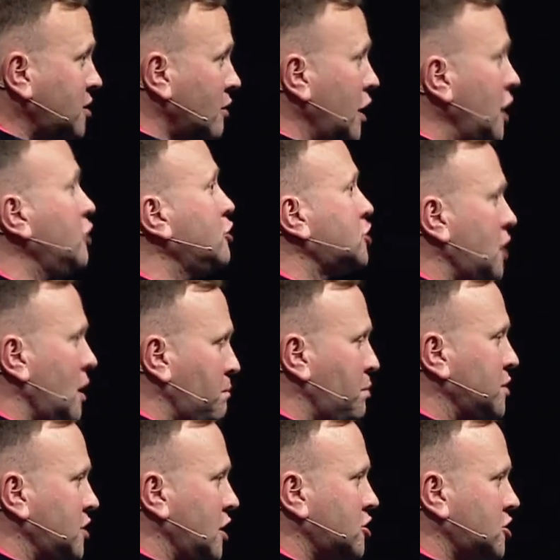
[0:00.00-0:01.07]
a leadership
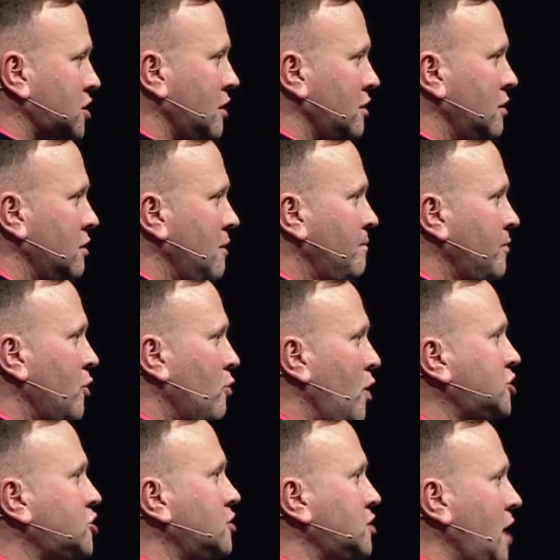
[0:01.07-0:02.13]
position.
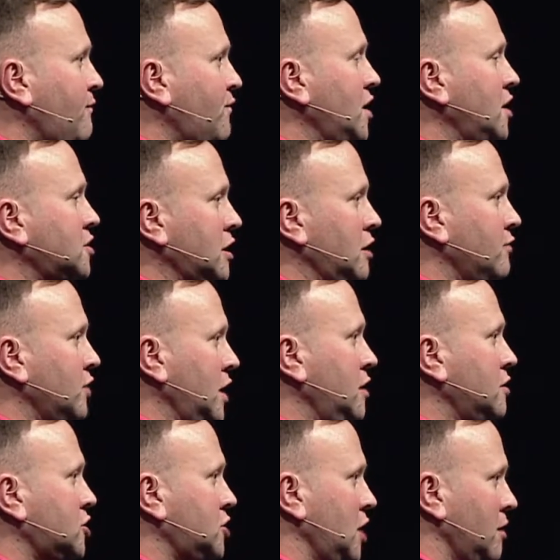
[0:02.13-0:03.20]
What's your definition of
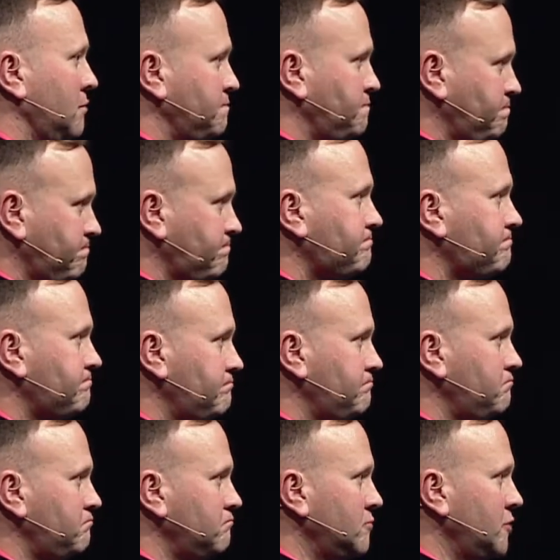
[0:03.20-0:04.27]
leadership?
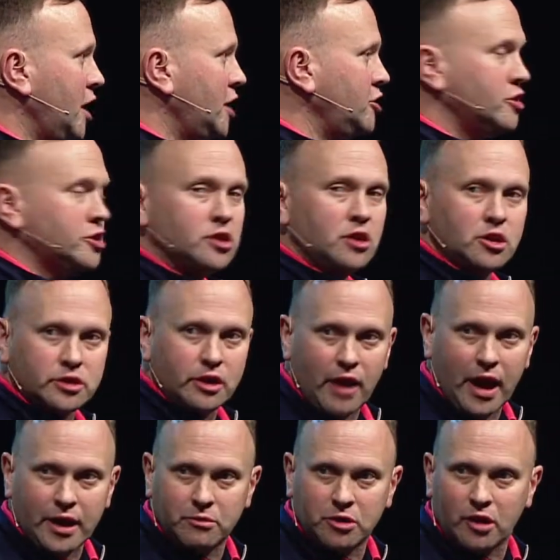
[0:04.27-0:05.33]
And you just look there
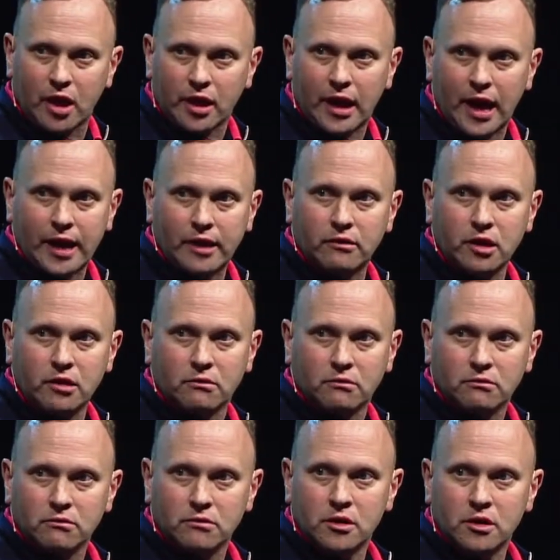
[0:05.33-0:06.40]
at them and you're like, I don't know.
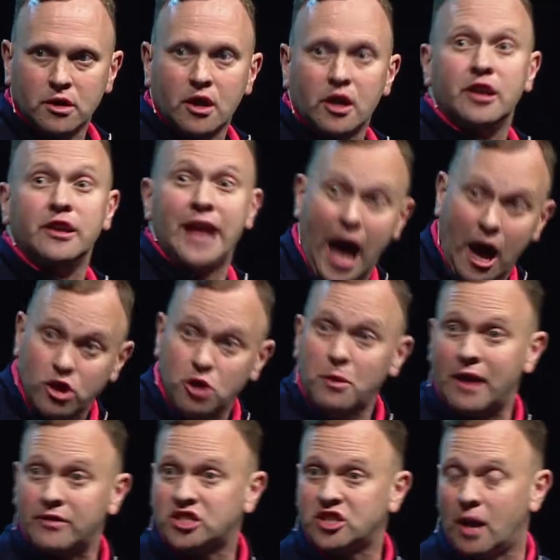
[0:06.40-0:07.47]
Now you
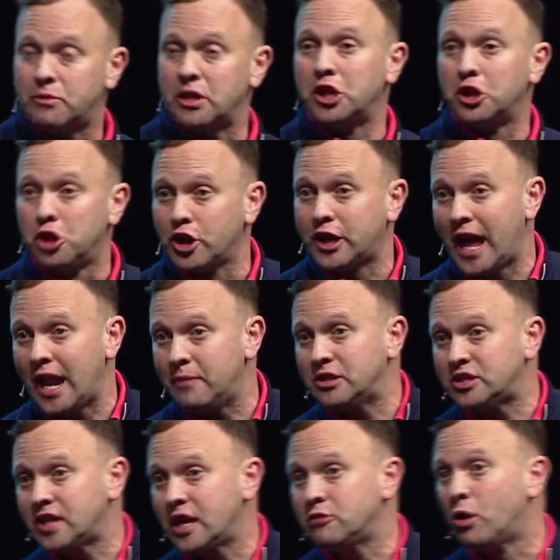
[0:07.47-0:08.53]
have something to look at him and
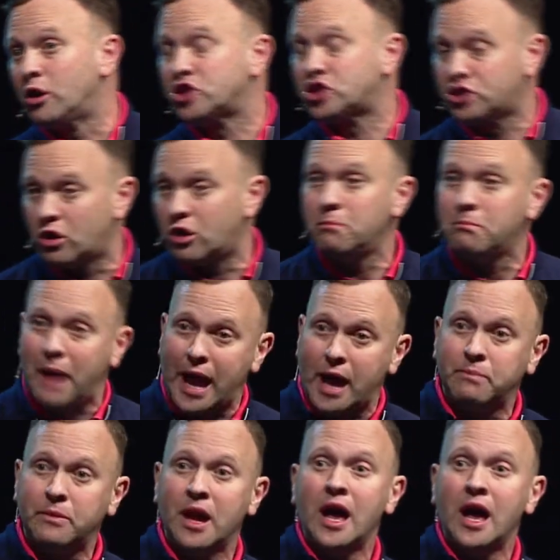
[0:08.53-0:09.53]
say, Well, sir, ma'am,